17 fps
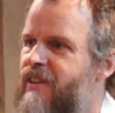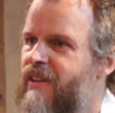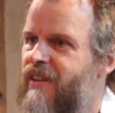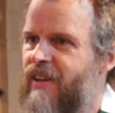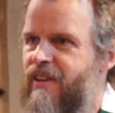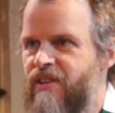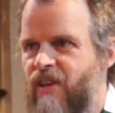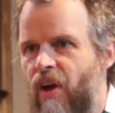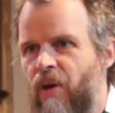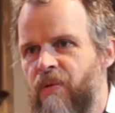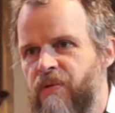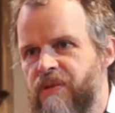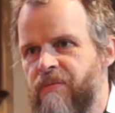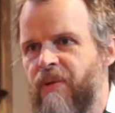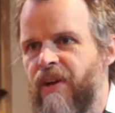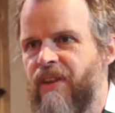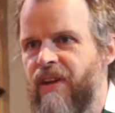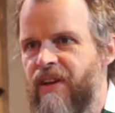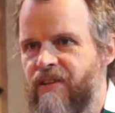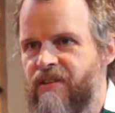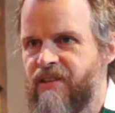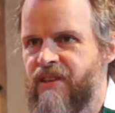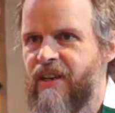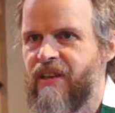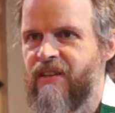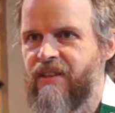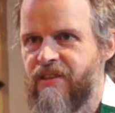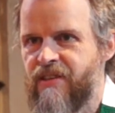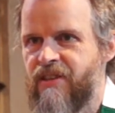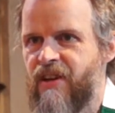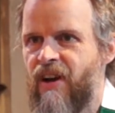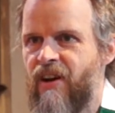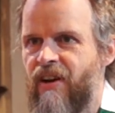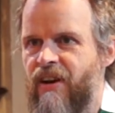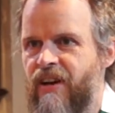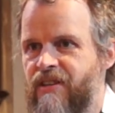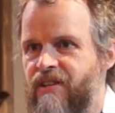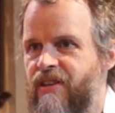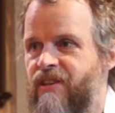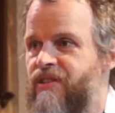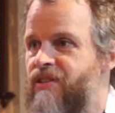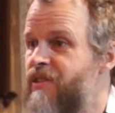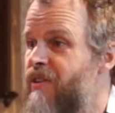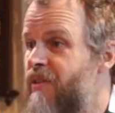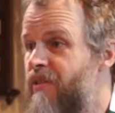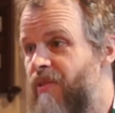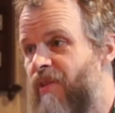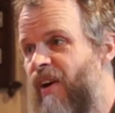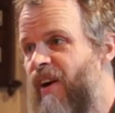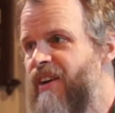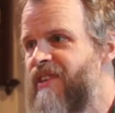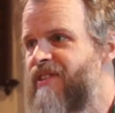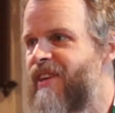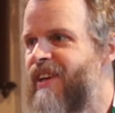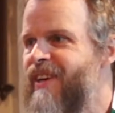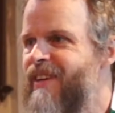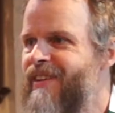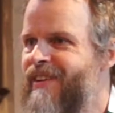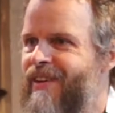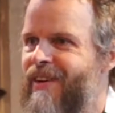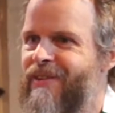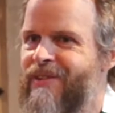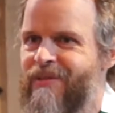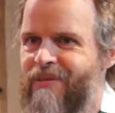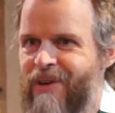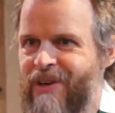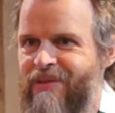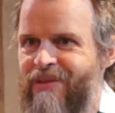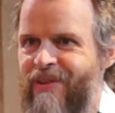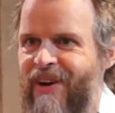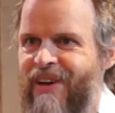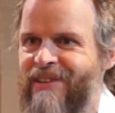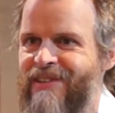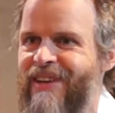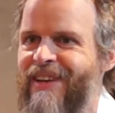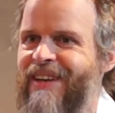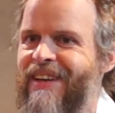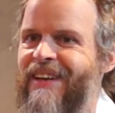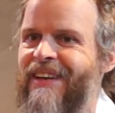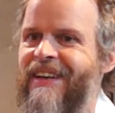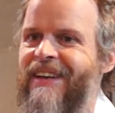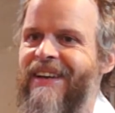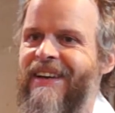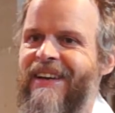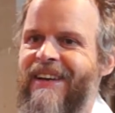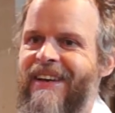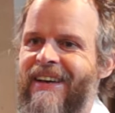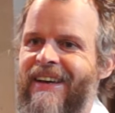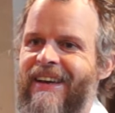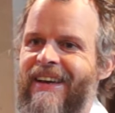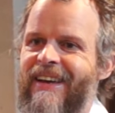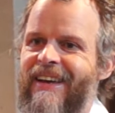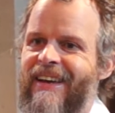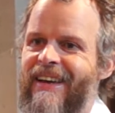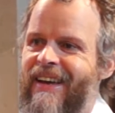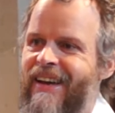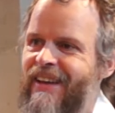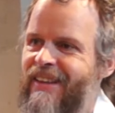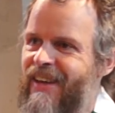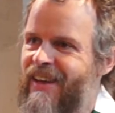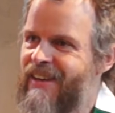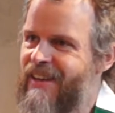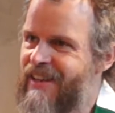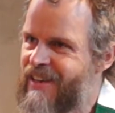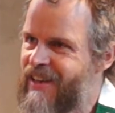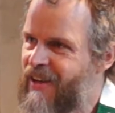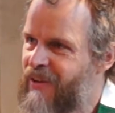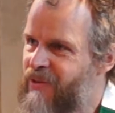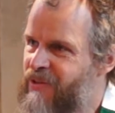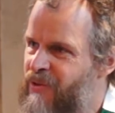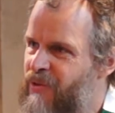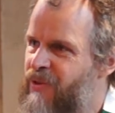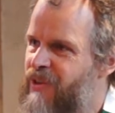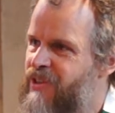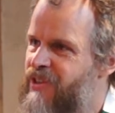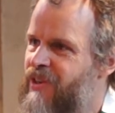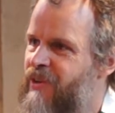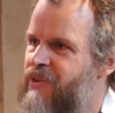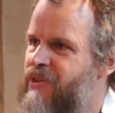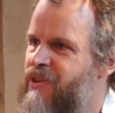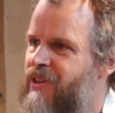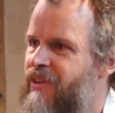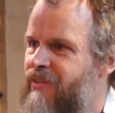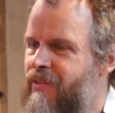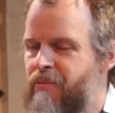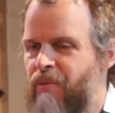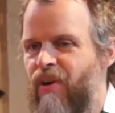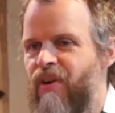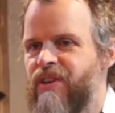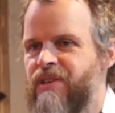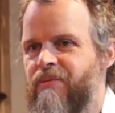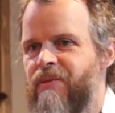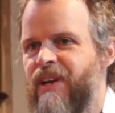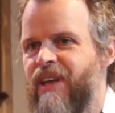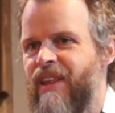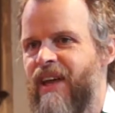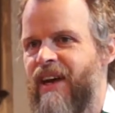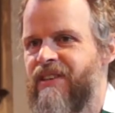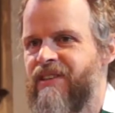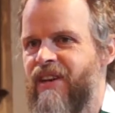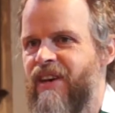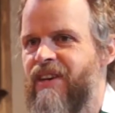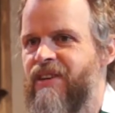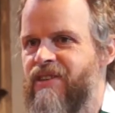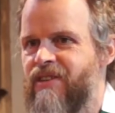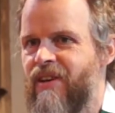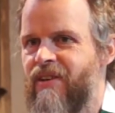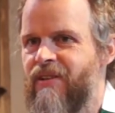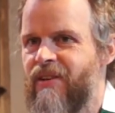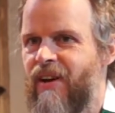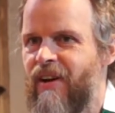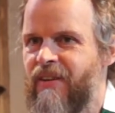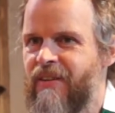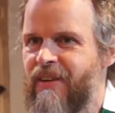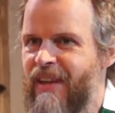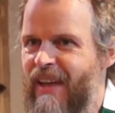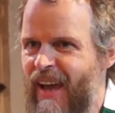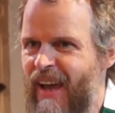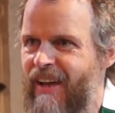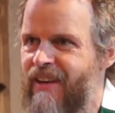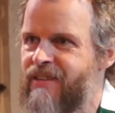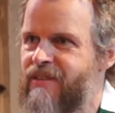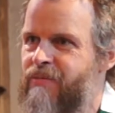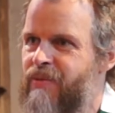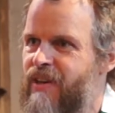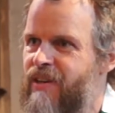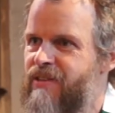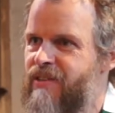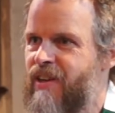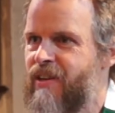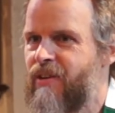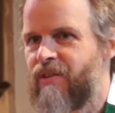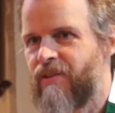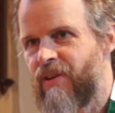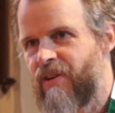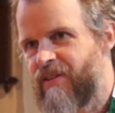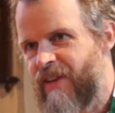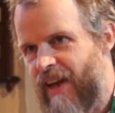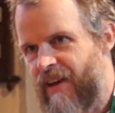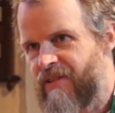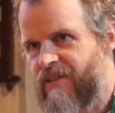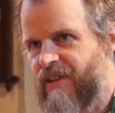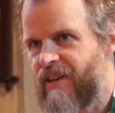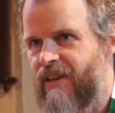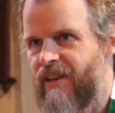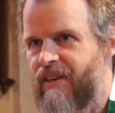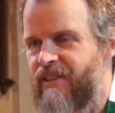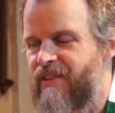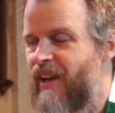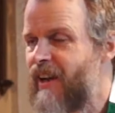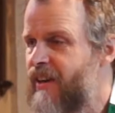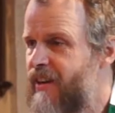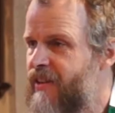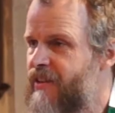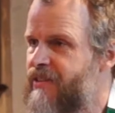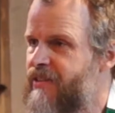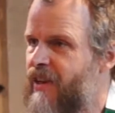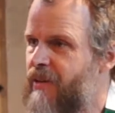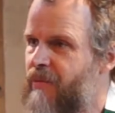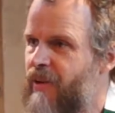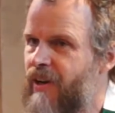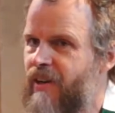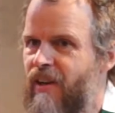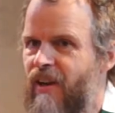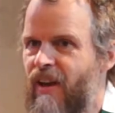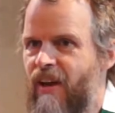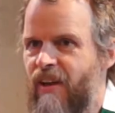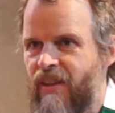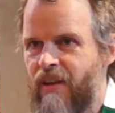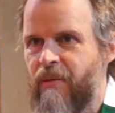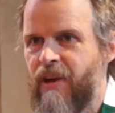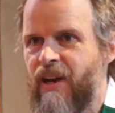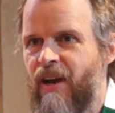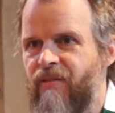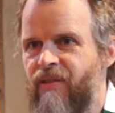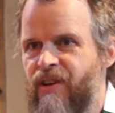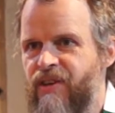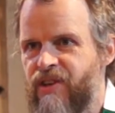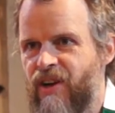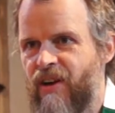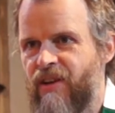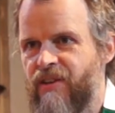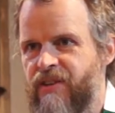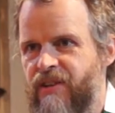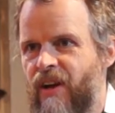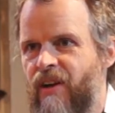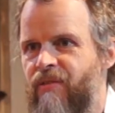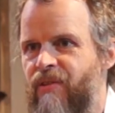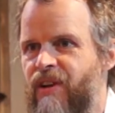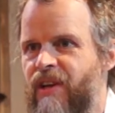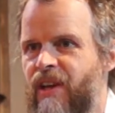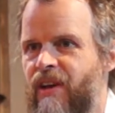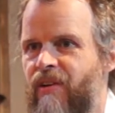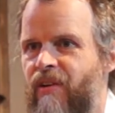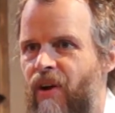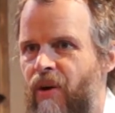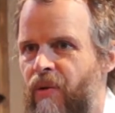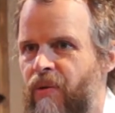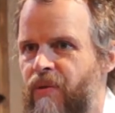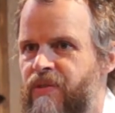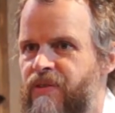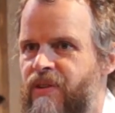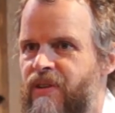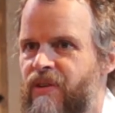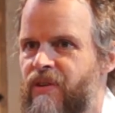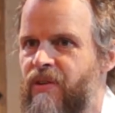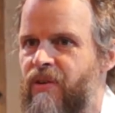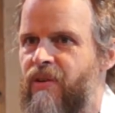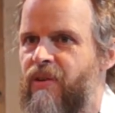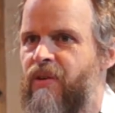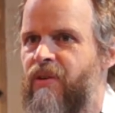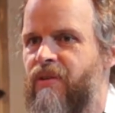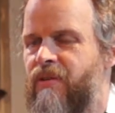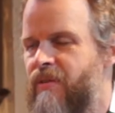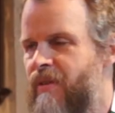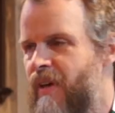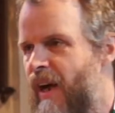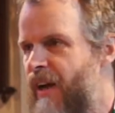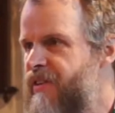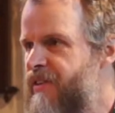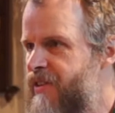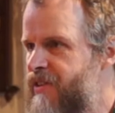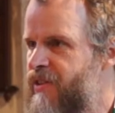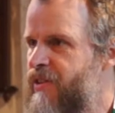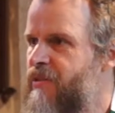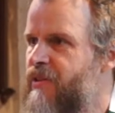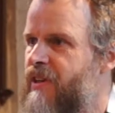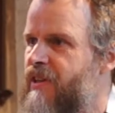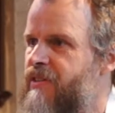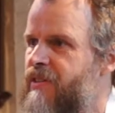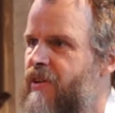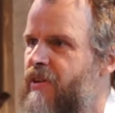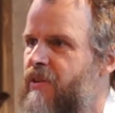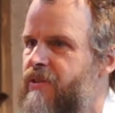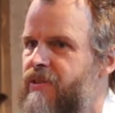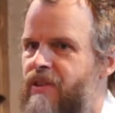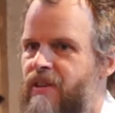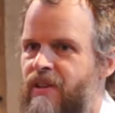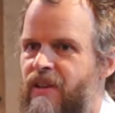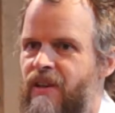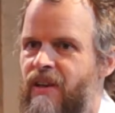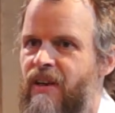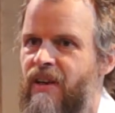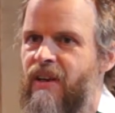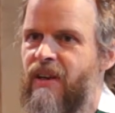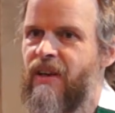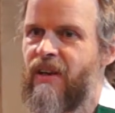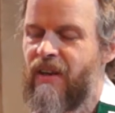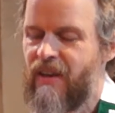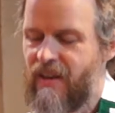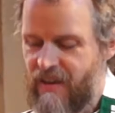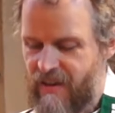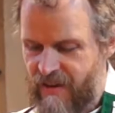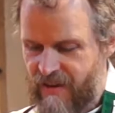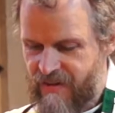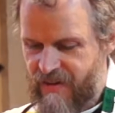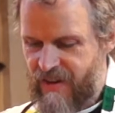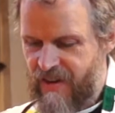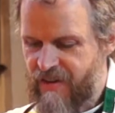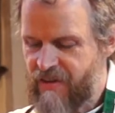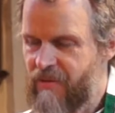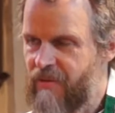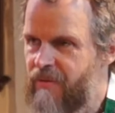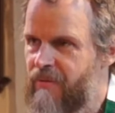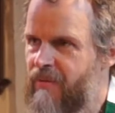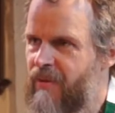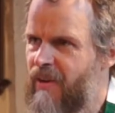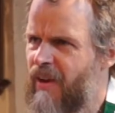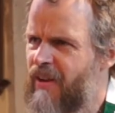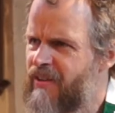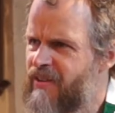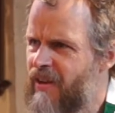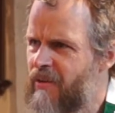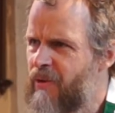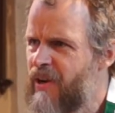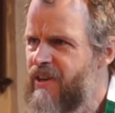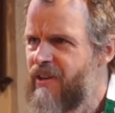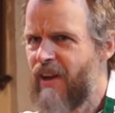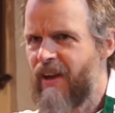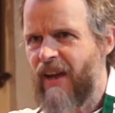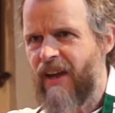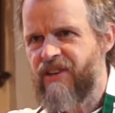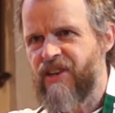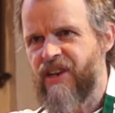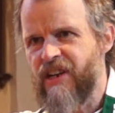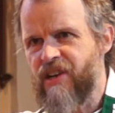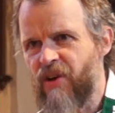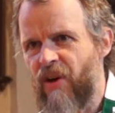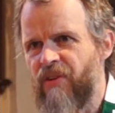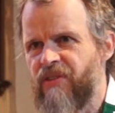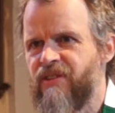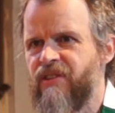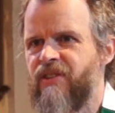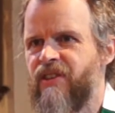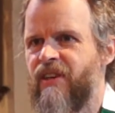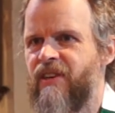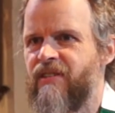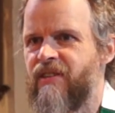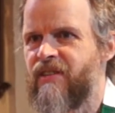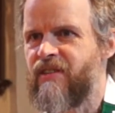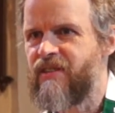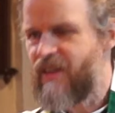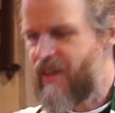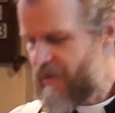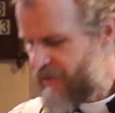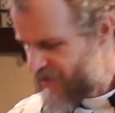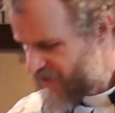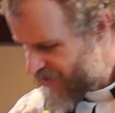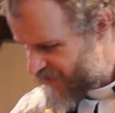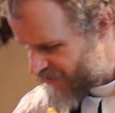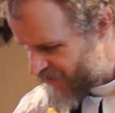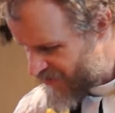they told him when they'd seen the star at its rising, note the word rising, and then he kills all the children of approximately that age. So I guess, because they're not counting in exactly the same way, they mean every child over a year old, or under 2 years old. So when they actually got to Jesus, he was